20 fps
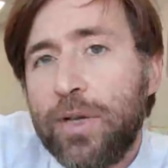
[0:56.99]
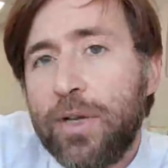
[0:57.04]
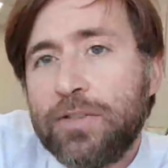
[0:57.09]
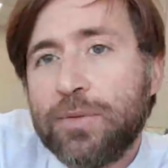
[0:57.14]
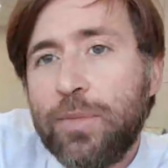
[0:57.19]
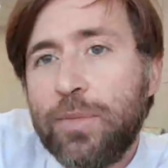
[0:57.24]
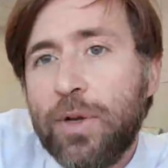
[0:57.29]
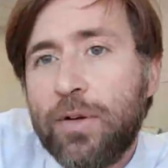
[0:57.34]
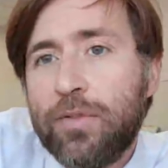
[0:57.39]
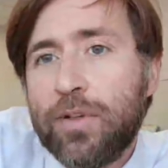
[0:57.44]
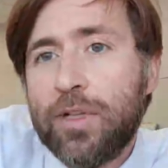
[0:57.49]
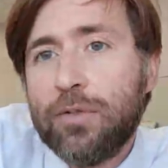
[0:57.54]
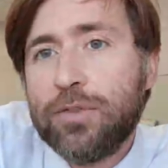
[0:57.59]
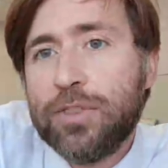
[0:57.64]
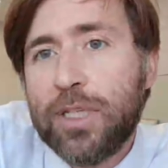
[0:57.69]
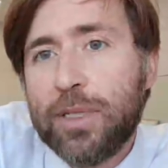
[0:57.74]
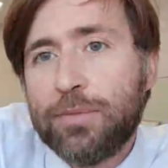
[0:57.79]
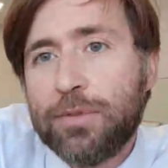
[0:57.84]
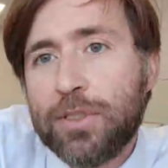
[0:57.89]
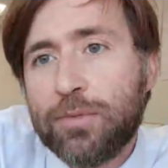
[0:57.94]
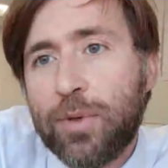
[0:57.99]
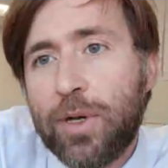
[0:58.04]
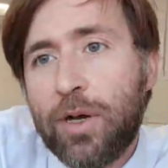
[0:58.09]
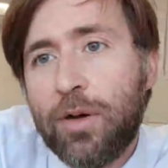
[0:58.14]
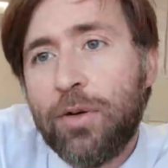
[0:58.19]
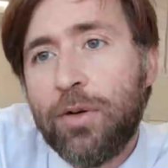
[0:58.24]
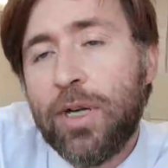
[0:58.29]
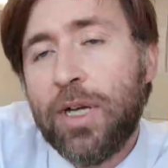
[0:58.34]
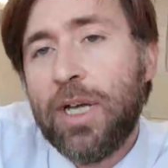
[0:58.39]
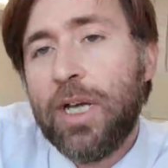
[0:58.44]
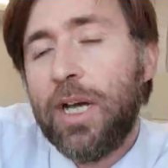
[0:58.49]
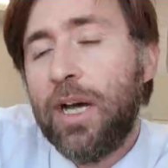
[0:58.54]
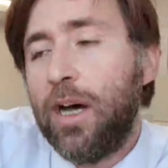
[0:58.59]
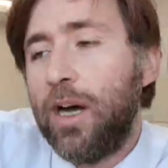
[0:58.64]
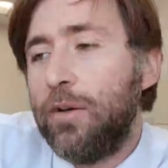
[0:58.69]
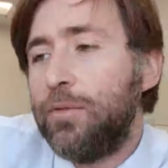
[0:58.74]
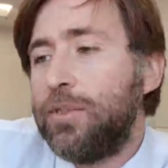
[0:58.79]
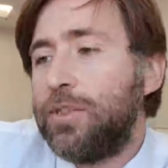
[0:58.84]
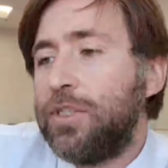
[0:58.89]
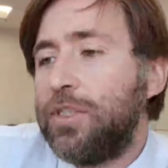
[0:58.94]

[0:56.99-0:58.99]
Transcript: I do have some other little tips as well.